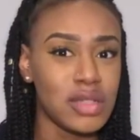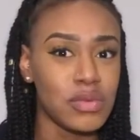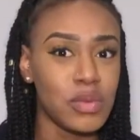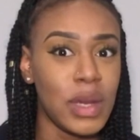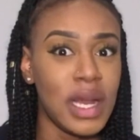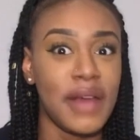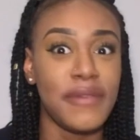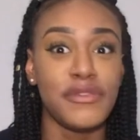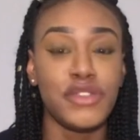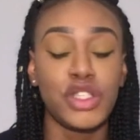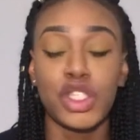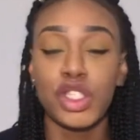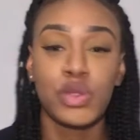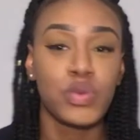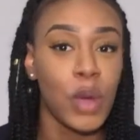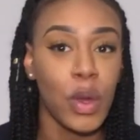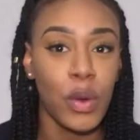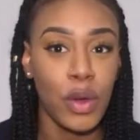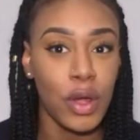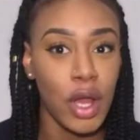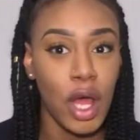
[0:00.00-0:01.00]
when I've just
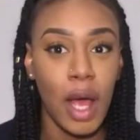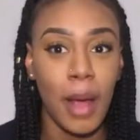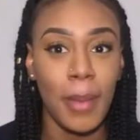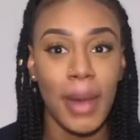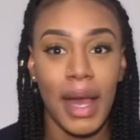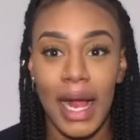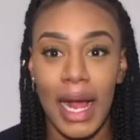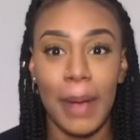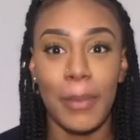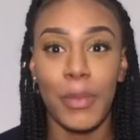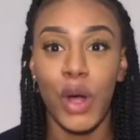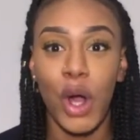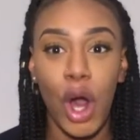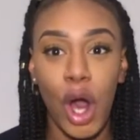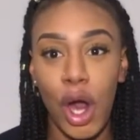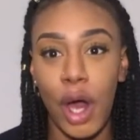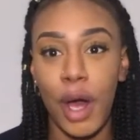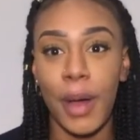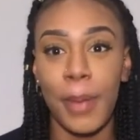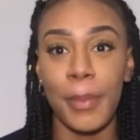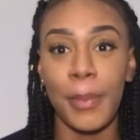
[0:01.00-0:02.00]
woken up, like I'm
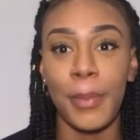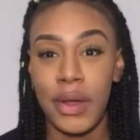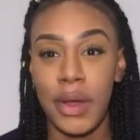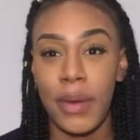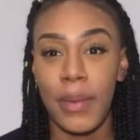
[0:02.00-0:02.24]
calm.